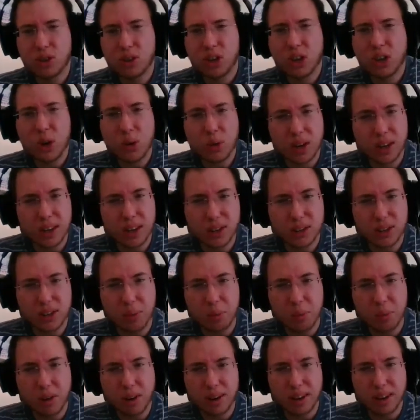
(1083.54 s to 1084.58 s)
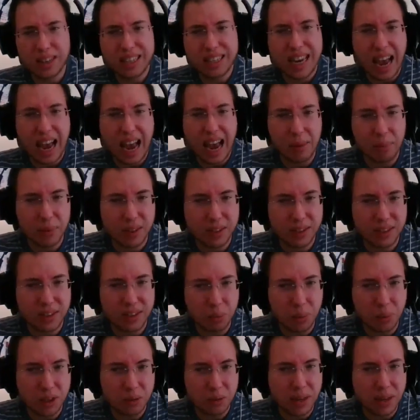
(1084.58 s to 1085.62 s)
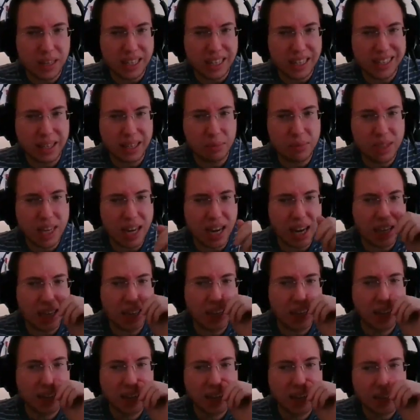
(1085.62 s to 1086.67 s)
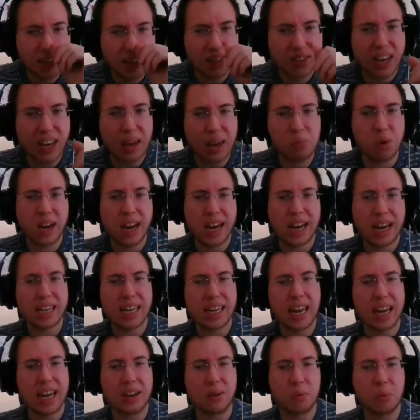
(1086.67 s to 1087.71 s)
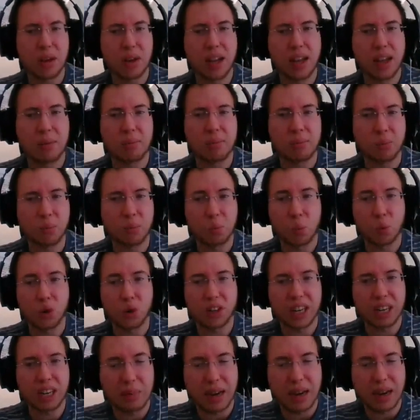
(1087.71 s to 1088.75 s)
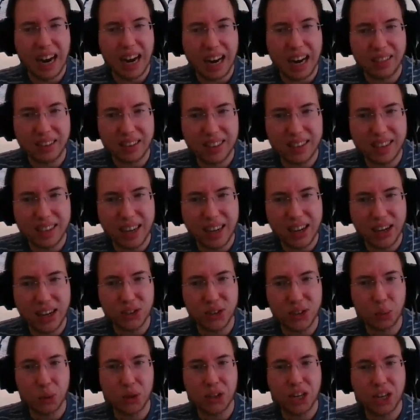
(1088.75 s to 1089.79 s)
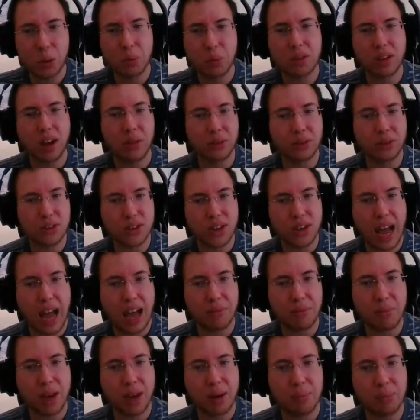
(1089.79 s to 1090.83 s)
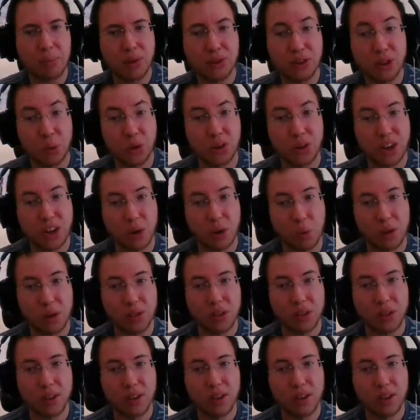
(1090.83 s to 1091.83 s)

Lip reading: tune into someone and tap into what's making them tick the same way I can when I'm working behind the scenes or working with other staff members or working with